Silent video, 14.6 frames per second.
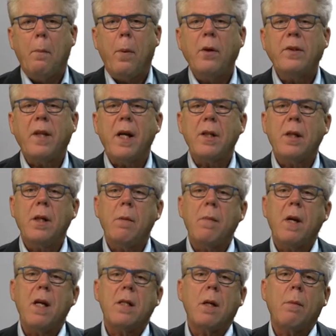
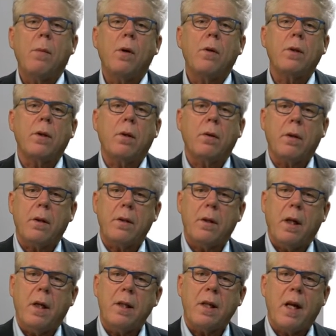Potassium is, amongst other
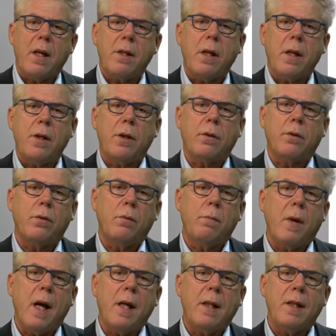things, essential to
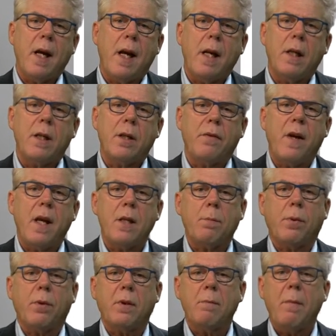maintain the
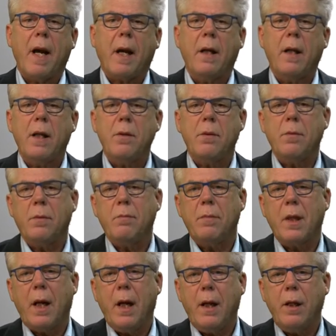transport
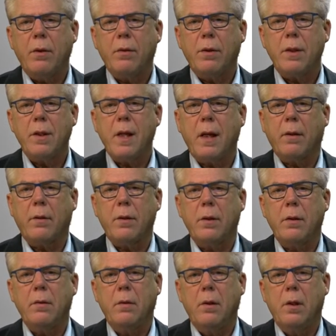mechanisms in your
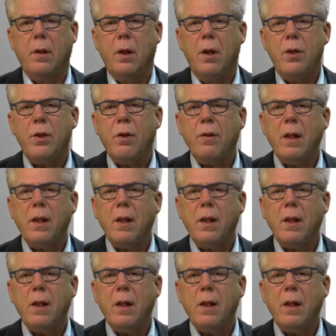cells. So